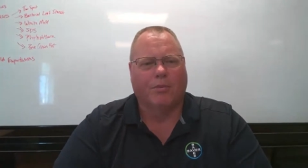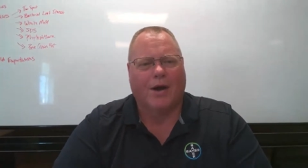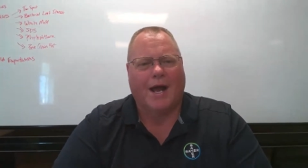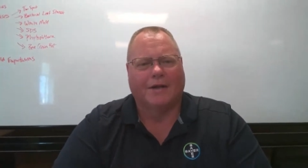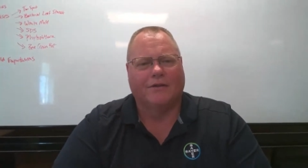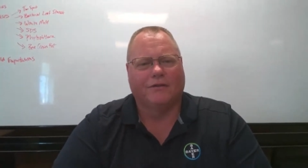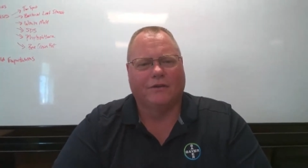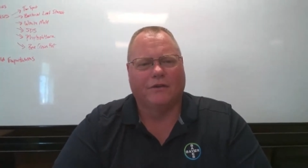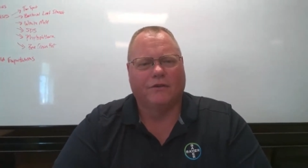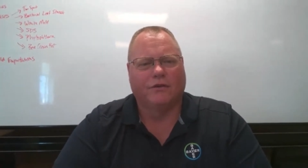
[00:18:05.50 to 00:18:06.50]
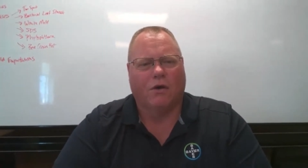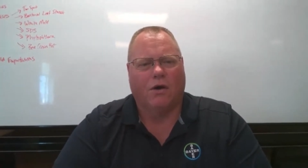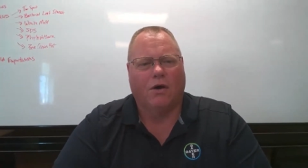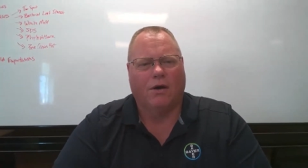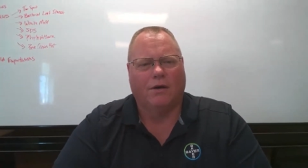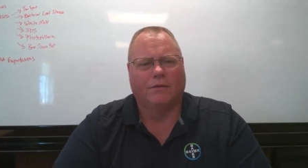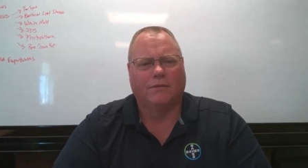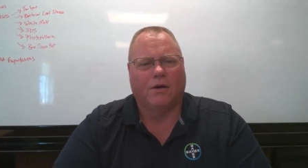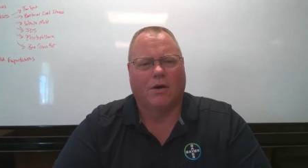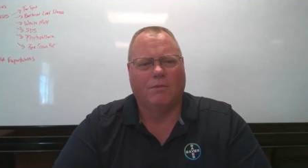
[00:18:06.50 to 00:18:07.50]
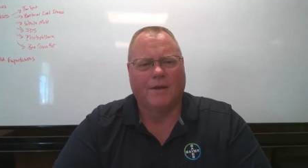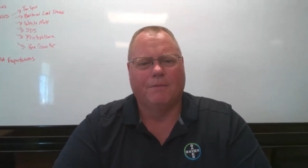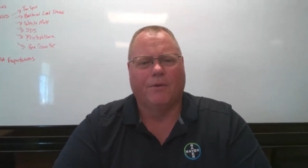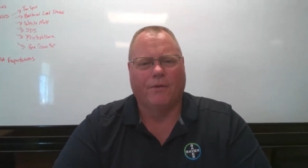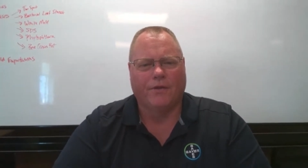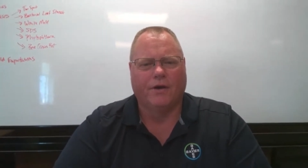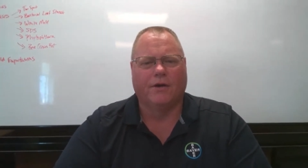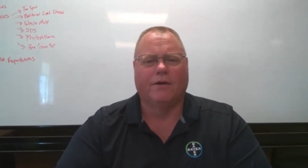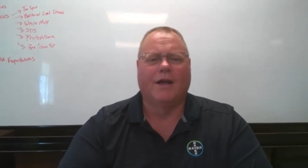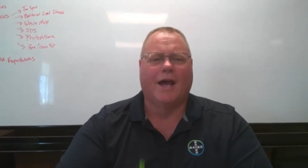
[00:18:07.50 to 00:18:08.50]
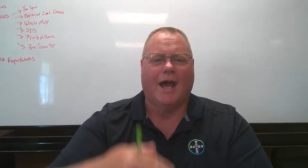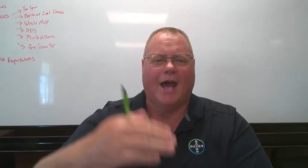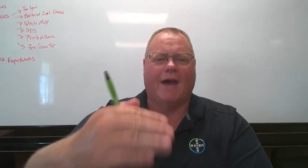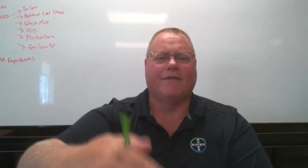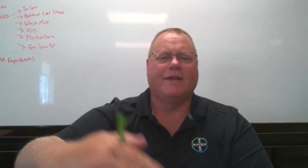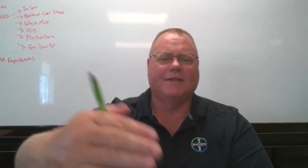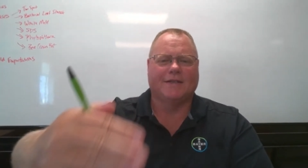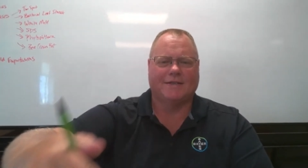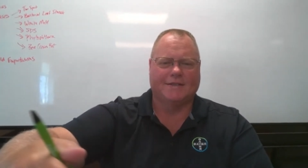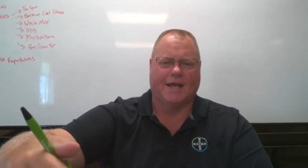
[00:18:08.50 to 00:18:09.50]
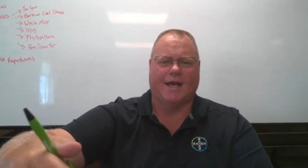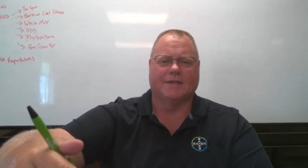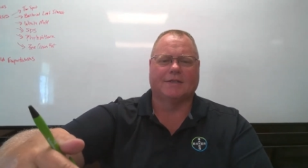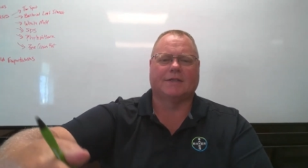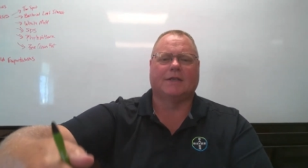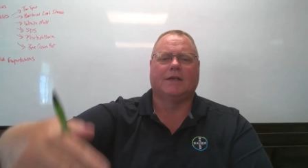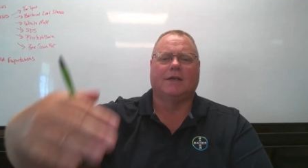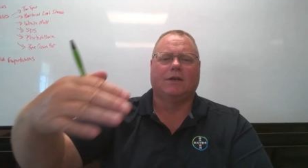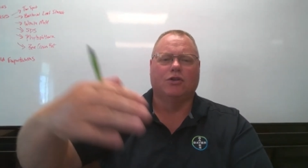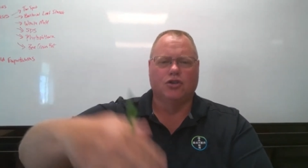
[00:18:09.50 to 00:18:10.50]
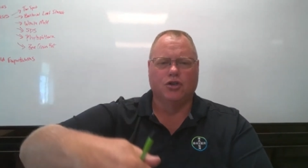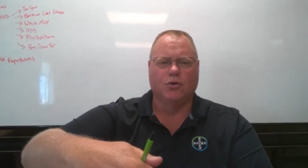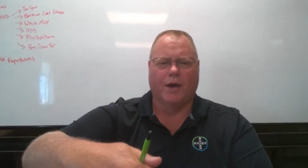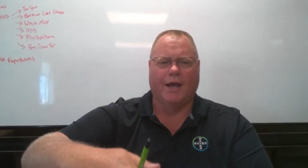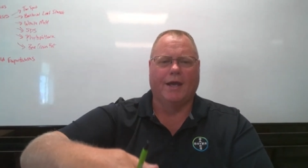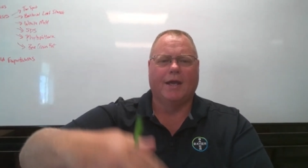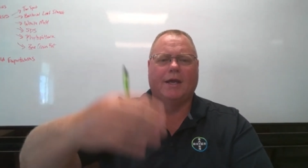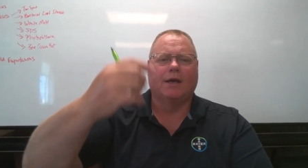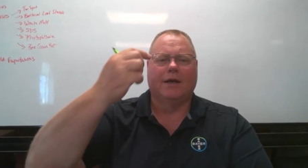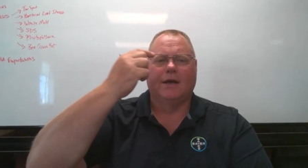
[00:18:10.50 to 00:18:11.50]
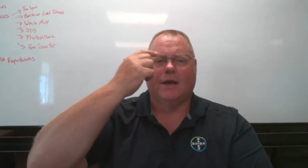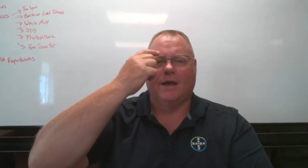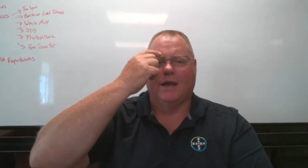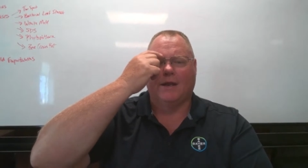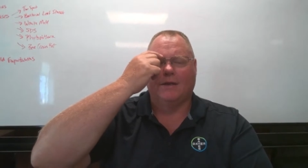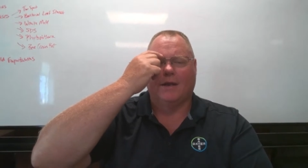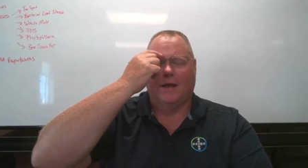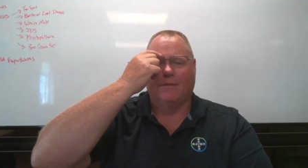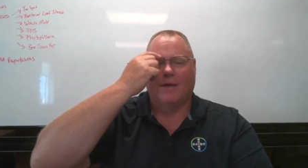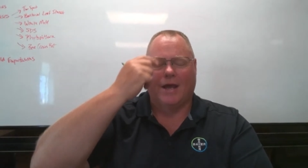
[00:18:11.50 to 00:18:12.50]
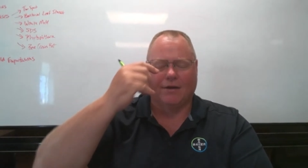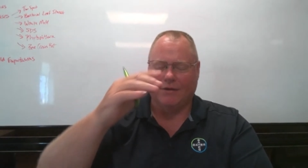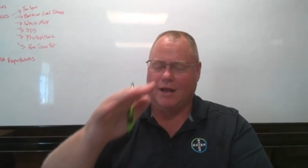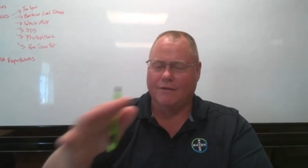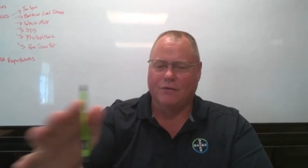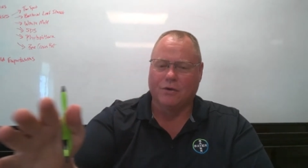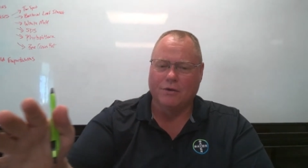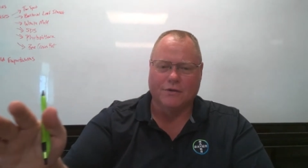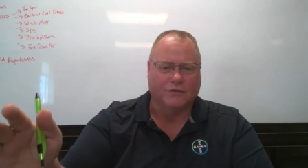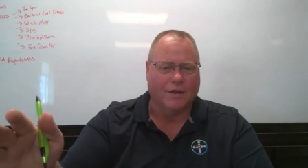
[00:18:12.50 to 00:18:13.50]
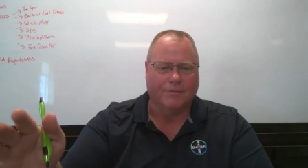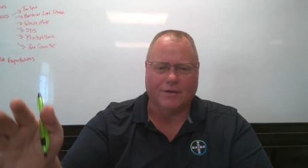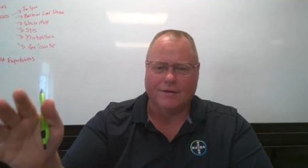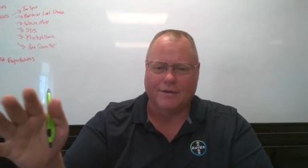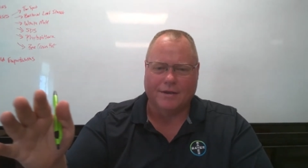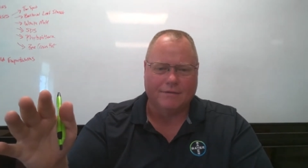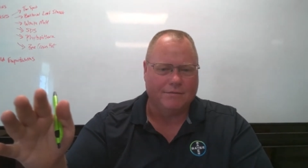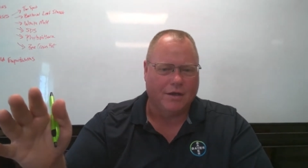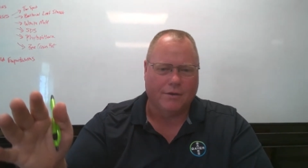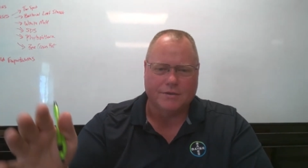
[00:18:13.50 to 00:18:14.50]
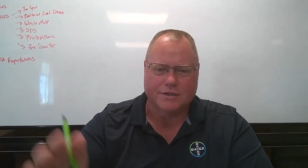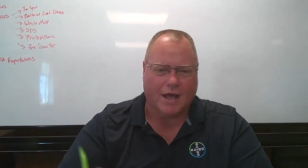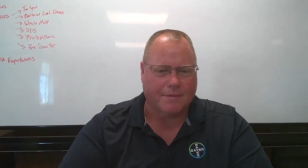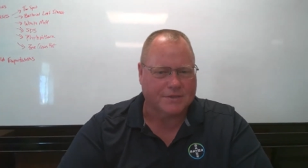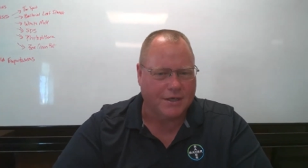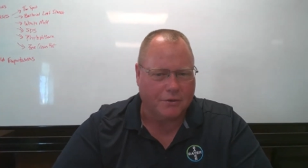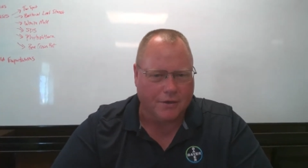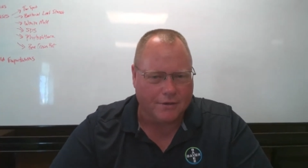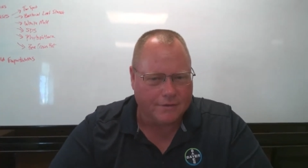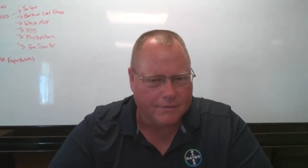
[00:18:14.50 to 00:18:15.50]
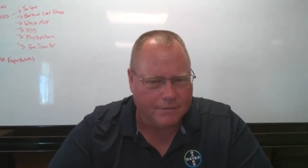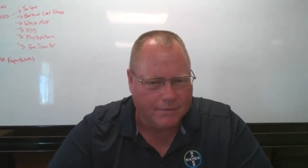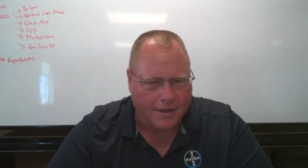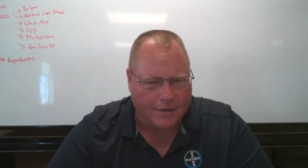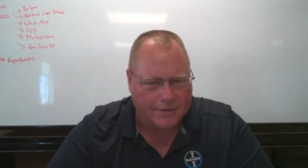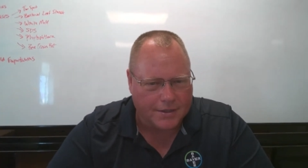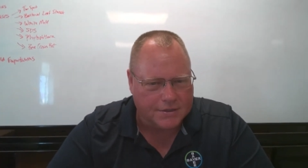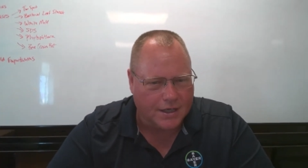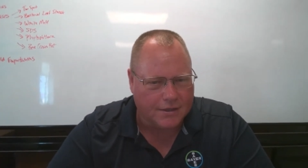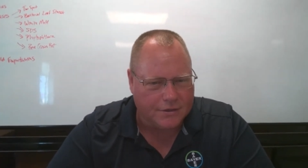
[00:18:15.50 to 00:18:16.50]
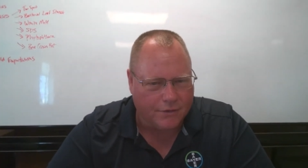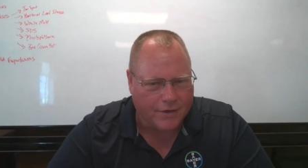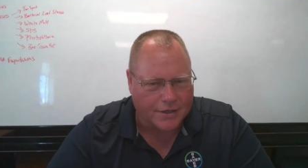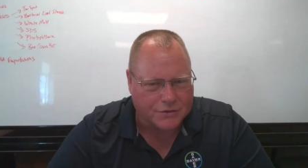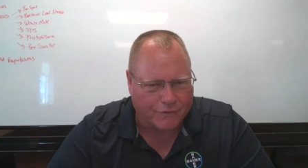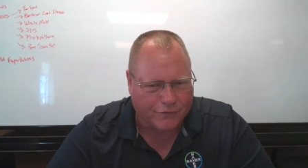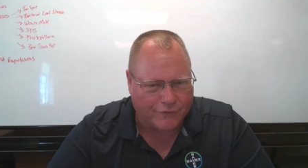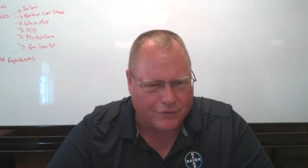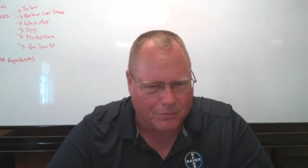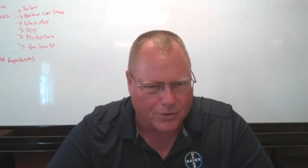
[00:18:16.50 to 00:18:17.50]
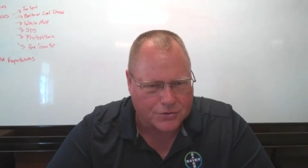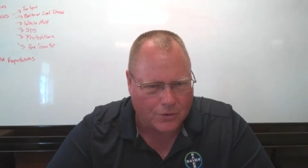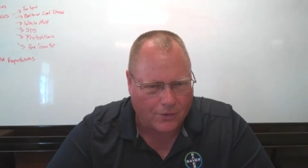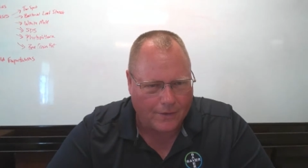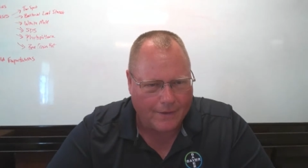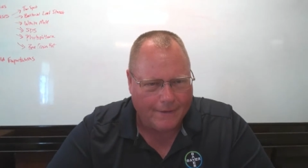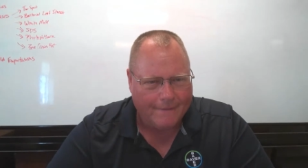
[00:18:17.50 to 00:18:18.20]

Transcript: of practices are people that are having success doing, and if you're doing something that is top secret, that is getting you an extra 50 bushel,